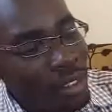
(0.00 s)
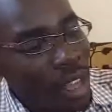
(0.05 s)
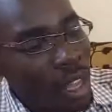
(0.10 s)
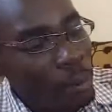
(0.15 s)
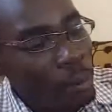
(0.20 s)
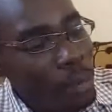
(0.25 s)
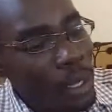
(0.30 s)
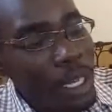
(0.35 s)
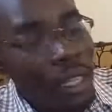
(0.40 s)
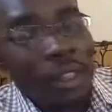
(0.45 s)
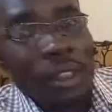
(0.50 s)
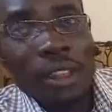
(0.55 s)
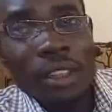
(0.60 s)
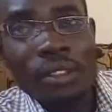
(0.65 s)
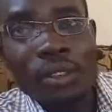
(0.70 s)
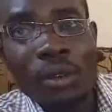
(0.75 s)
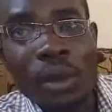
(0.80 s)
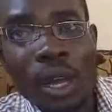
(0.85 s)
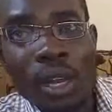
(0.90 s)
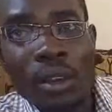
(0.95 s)
bring this
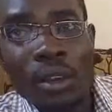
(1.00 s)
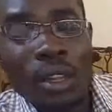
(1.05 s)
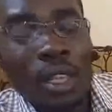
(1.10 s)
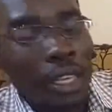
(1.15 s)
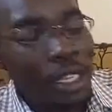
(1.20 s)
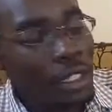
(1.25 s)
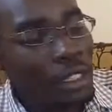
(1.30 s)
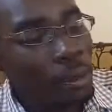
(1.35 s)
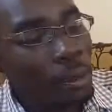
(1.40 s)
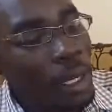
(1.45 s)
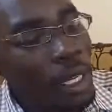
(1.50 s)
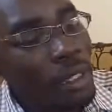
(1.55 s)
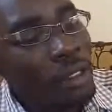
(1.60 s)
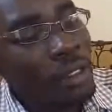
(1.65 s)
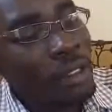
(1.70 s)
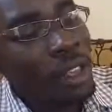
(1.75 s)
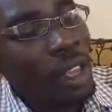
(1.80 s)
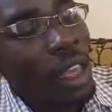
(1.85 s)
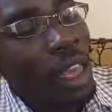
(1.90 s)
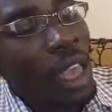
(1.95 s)
one, it means
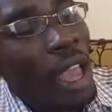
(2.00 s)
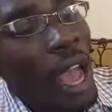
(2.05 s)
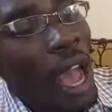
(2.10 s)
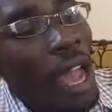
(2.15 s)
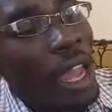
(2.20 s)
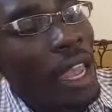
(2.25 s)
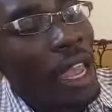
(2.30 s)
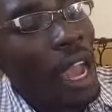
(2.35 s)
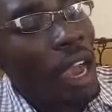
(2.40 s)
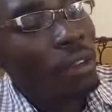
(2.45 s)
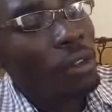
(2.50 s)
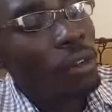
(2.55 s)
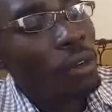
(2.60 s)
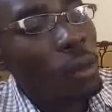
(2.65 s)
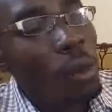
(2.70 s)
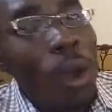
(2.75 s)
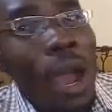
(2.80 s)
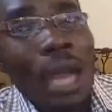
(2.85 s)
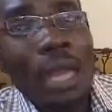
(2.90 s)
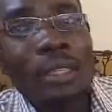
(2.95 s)
I have
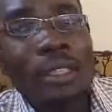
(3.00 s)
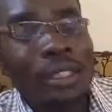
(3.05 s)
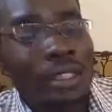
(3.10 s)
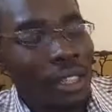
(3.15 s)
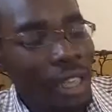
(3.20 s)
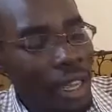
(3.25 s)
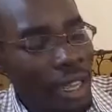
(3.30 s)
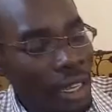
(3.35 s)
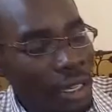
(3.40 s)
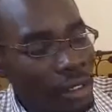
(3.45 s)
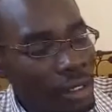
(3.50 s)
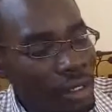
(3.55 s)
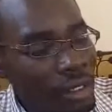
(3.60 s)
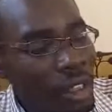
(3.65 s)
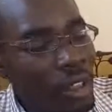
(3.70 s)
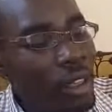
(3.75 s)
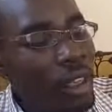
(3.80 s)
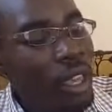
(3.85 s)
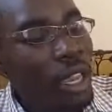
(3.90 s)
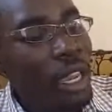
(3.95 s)
1 tens
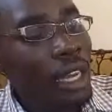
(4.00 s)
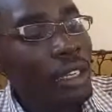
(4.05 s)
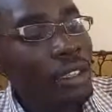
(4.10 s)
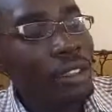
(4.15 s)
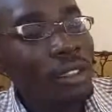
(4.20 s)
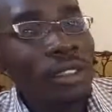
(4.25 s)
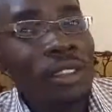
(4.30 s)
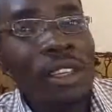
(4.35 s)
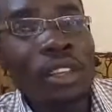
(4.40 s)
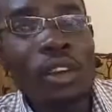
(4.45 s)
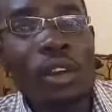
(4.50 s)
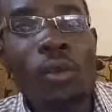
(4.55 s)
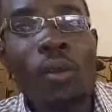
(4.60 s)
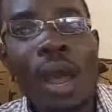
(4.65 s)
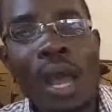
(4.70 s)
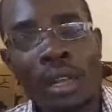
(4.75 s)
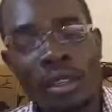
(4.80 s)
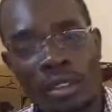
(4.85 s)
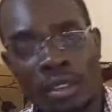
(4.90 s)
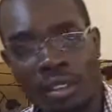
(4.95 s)
and 0
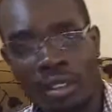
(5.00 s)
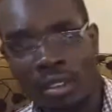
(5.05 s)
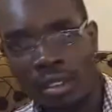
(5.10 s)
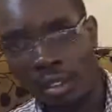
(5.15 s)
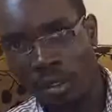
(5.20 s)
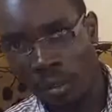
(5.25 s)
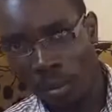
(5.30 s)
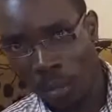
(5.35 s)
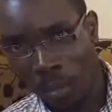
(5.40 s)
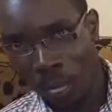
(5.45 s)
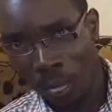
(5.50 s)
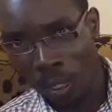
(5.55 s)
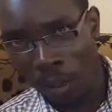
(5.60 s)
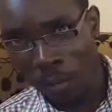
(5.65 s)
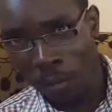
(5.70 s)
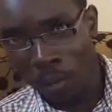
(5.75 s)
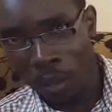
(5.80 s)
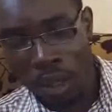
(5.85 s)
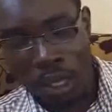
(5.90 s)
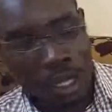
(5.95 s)
ones.
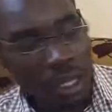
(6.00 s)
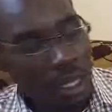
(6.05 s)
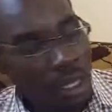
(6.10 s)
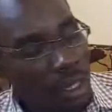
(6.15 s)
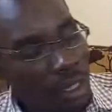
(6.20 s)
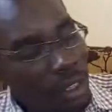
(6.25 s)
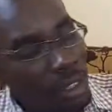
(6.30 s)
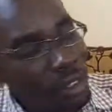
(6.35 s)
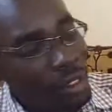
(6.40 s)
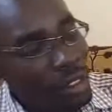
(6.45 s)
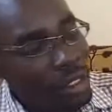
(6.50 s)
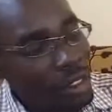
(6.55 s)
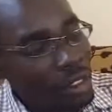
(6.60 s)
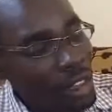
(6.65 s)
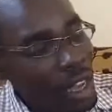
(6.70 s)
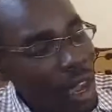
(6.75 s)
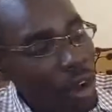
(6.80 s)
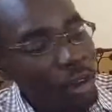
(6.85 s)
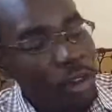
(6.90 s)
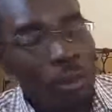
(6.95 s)
This is
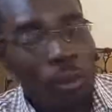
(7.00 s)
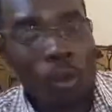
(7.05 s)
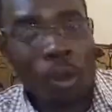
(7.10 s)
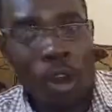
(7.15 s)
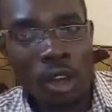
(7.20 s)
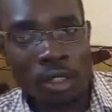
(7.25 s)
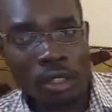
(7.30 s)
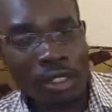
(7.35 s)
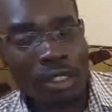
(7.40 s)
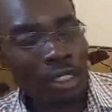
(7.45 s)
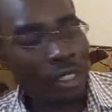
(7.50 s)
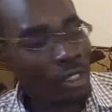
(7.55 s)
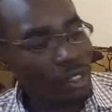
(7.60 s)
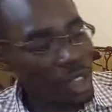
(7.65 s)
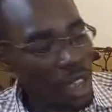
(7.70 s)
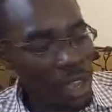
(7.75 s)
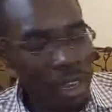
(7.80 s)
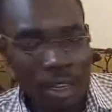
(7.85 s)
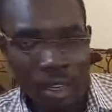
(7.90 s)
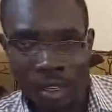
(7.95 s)
now what?
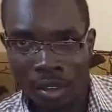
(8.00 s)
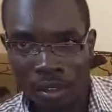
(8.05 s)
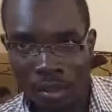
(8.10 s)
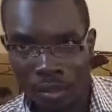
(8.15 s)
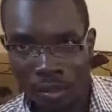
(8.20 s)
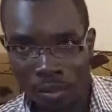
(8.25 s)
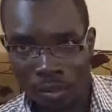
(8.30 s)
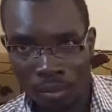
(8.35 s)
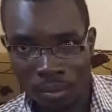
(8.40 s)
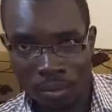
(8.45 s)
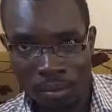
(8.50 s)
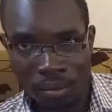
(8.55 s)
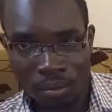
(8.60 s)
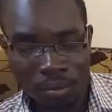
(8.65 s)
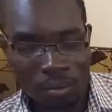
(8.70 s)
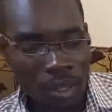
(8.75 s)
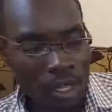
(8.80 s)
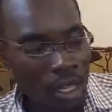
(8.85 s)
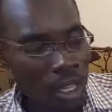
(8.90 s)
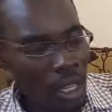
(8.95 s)
10.
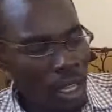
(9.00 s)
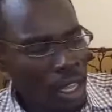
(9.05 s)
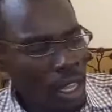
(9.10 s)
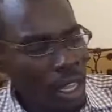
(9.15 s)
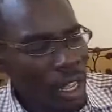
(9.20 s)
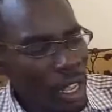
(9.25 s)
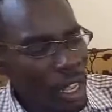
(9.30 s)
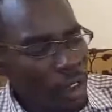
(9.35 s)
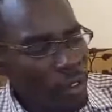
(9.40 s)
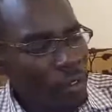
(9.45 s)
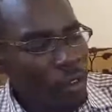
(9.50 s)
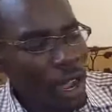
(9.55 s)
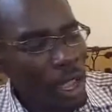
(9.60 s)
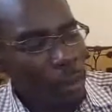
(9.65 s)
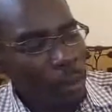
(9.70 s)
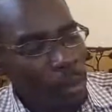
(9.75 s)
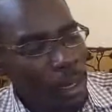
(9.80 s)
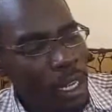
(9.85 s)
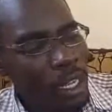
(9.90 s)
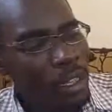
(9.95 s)
If I
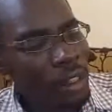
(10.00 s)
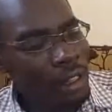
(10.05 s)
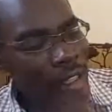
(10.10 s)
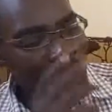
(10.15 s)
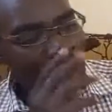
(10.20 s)
bring this